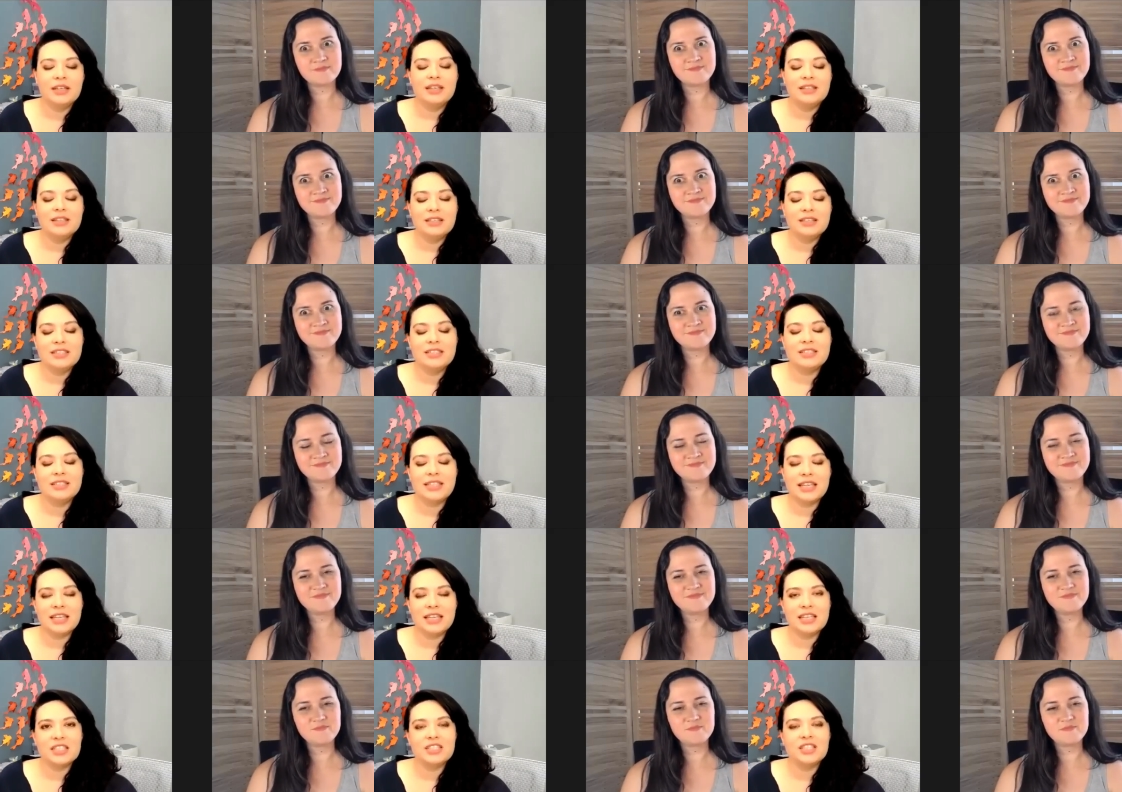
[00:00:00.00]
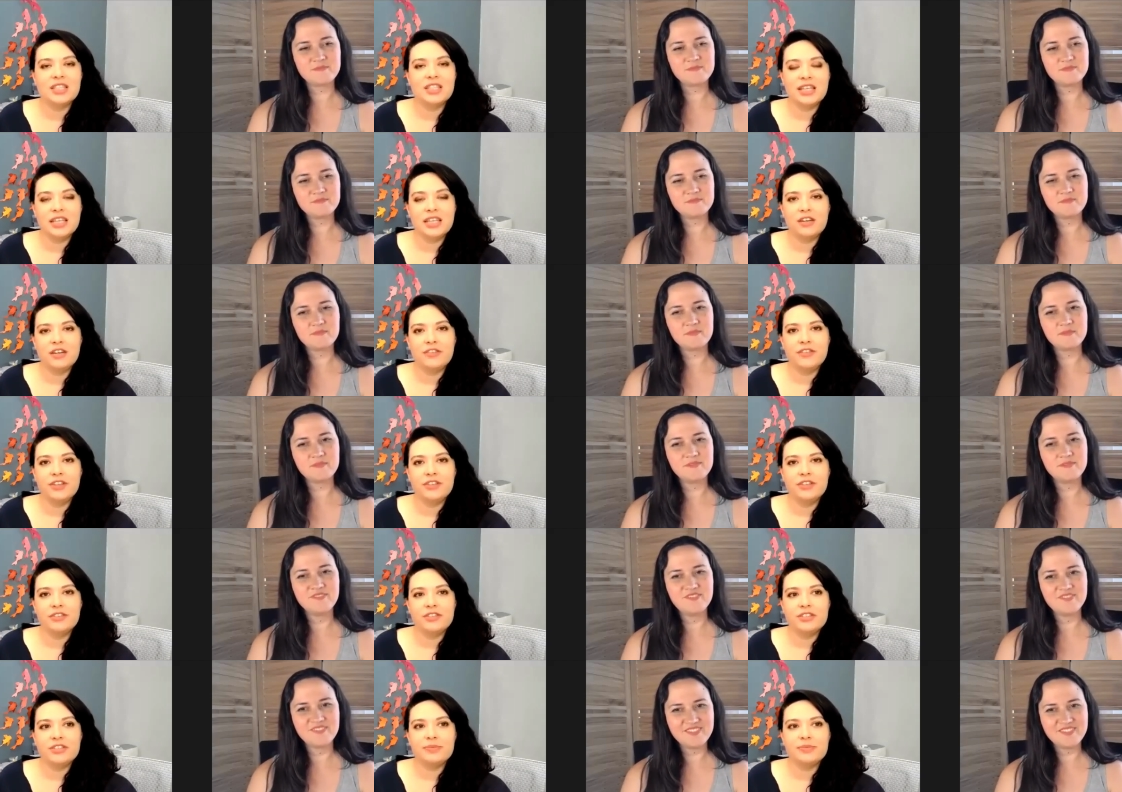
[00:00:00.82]
Speaker 1: say yes to the
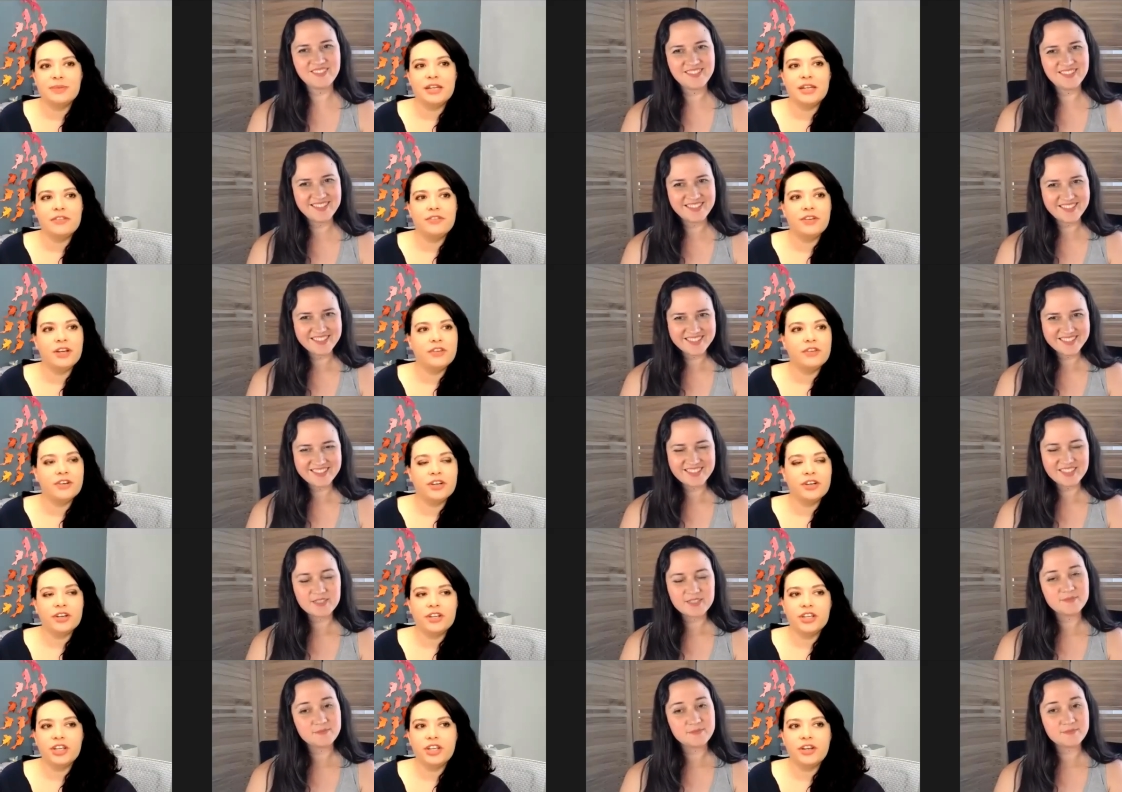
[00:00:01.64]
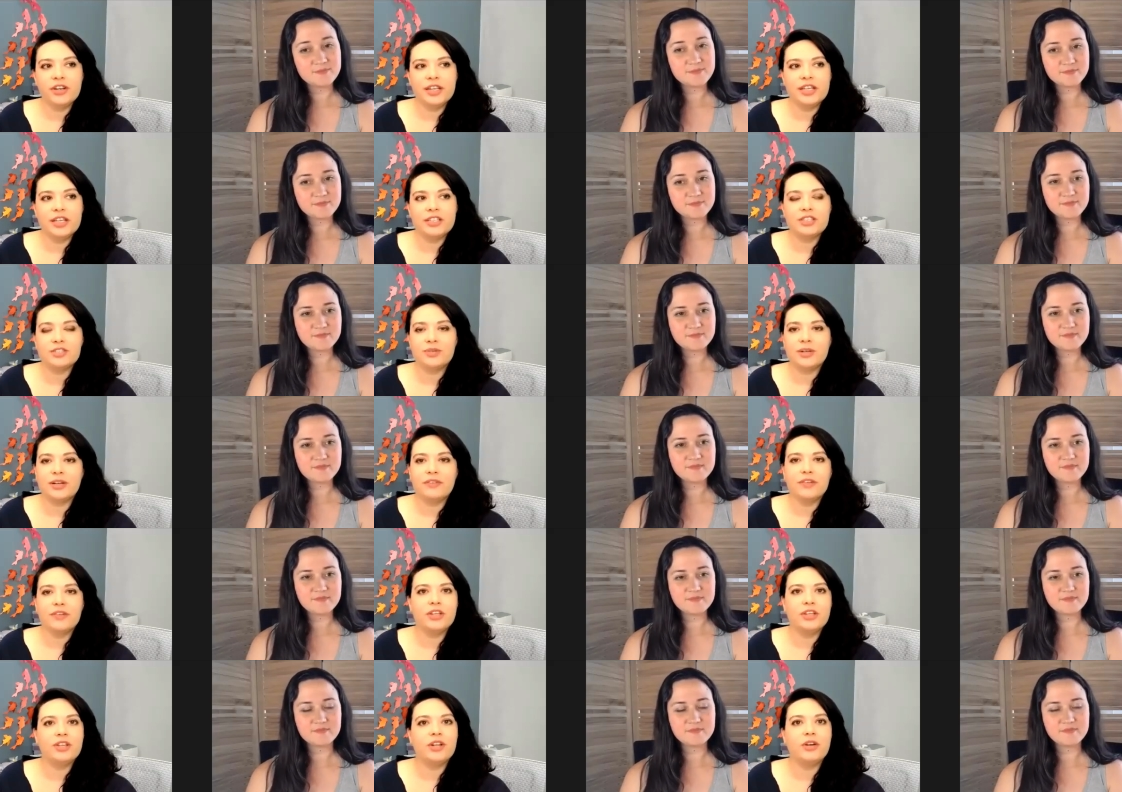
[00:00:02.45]
interviews. But if you're ever curious or
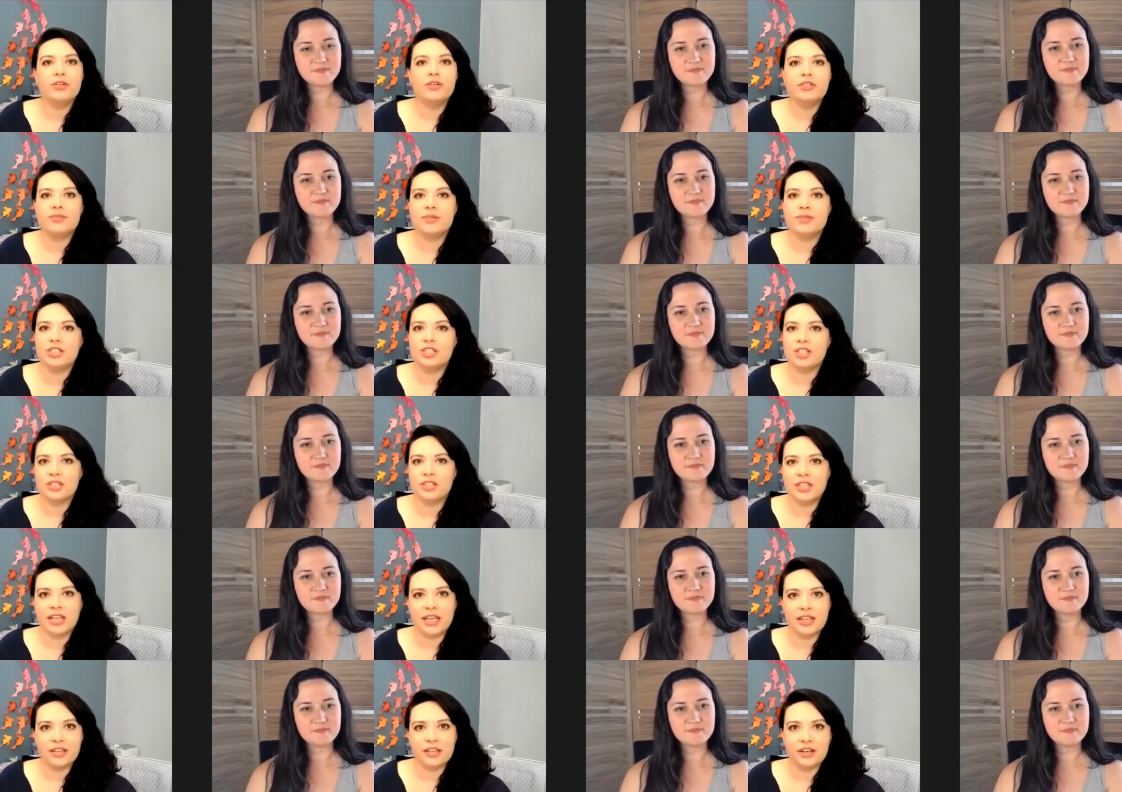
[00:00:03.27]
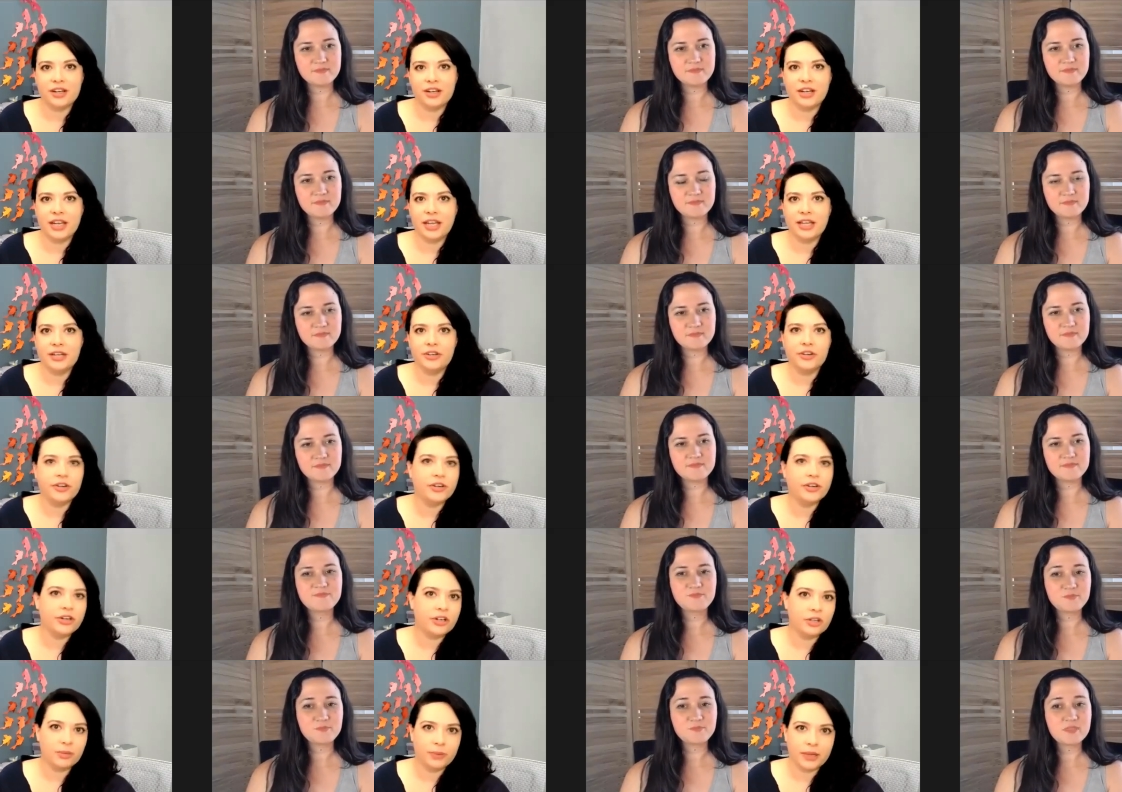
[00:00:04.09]
whatever, you can always reach out to Heather at
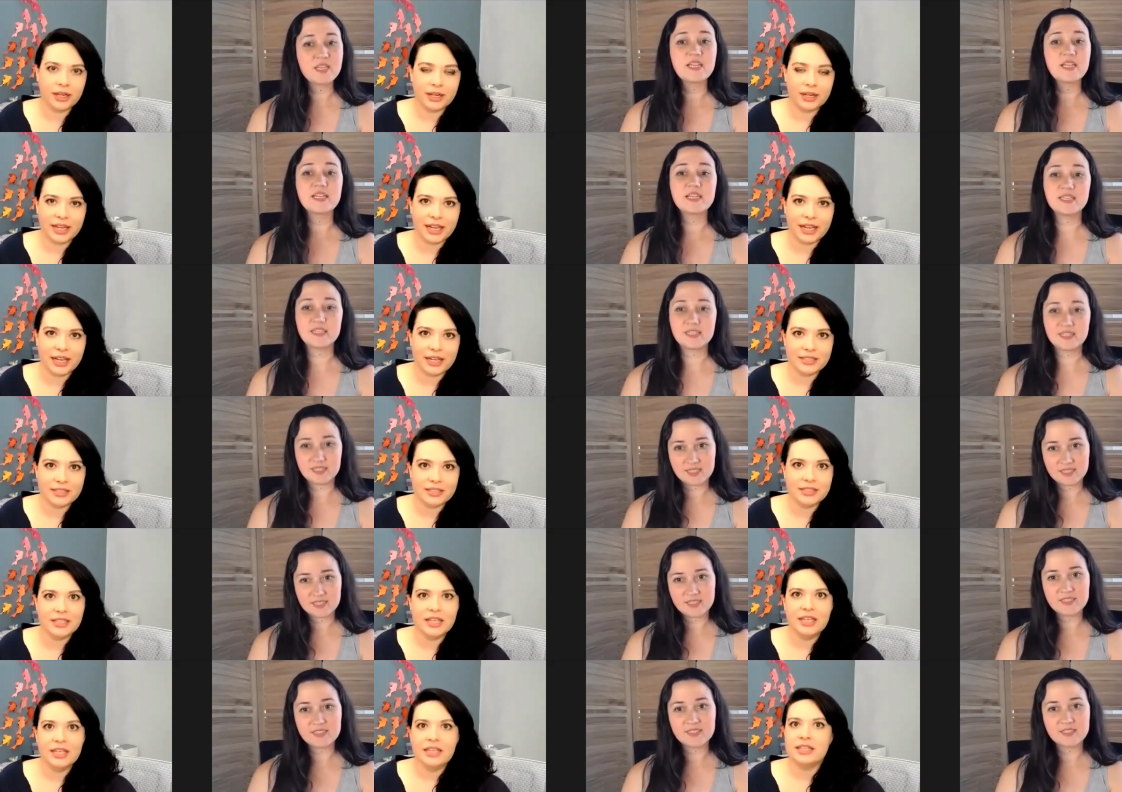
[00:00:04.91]
Nerdy Girl Podcast.